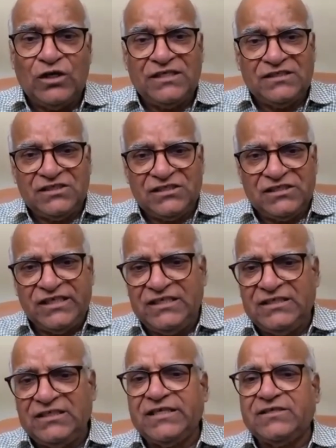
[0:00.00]
in
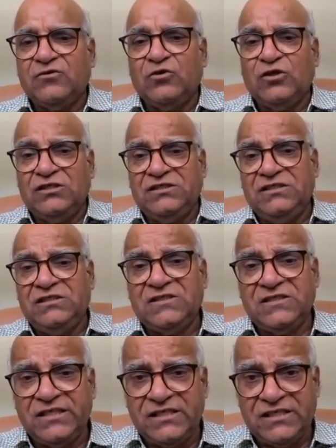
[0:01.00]
sharing technologies,
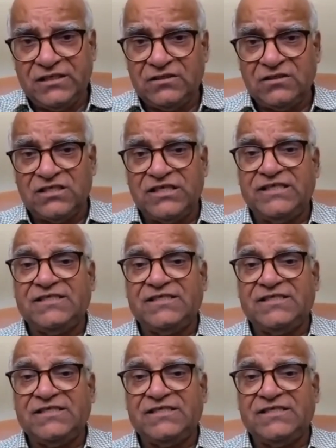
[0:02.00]
sharing trade